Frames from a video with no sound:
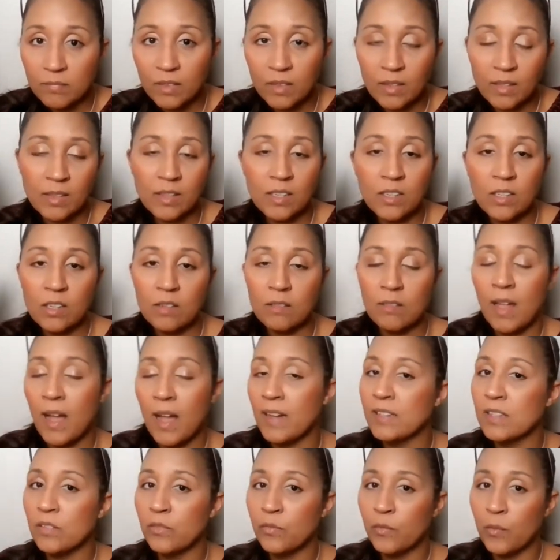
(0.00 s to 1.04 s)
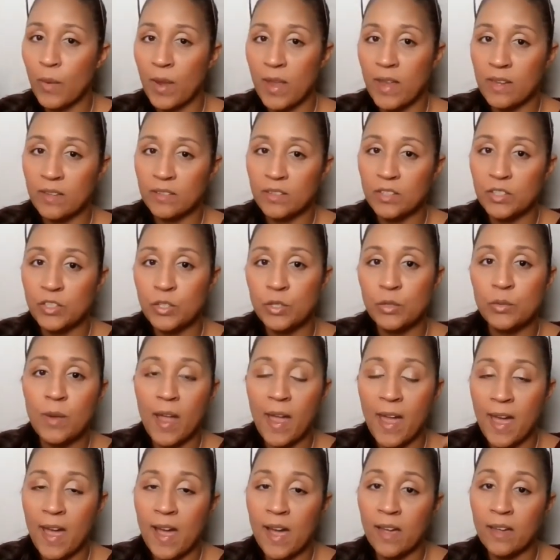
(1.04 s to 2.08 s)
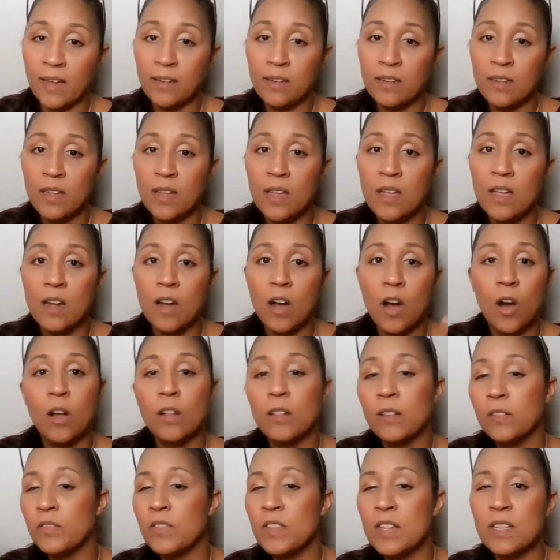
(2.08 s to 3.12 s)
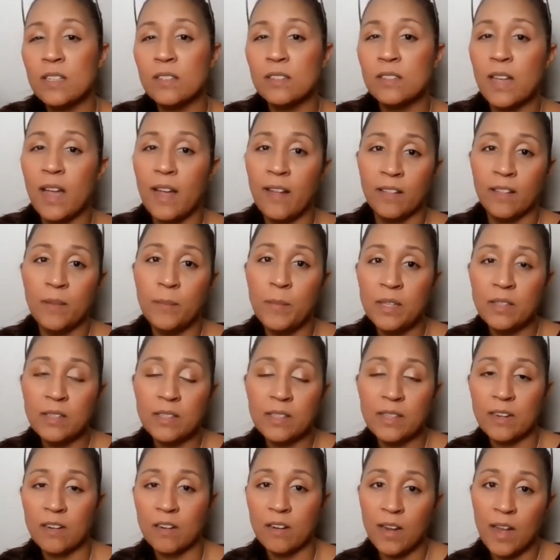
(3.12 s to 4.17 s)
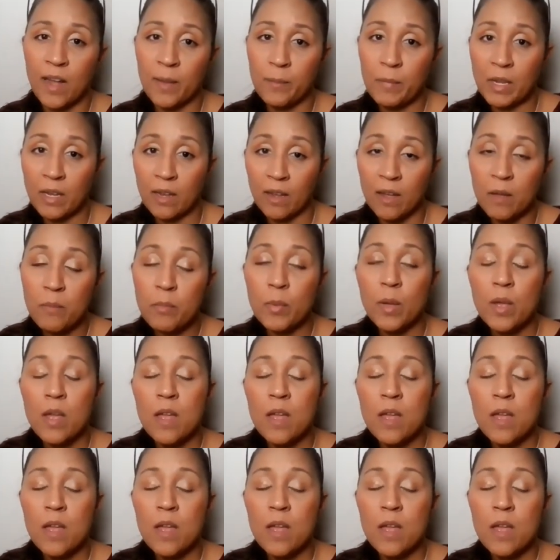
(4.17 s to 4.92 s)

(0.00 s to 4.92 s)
Like there are lots of ways to add all of these elements that are coming up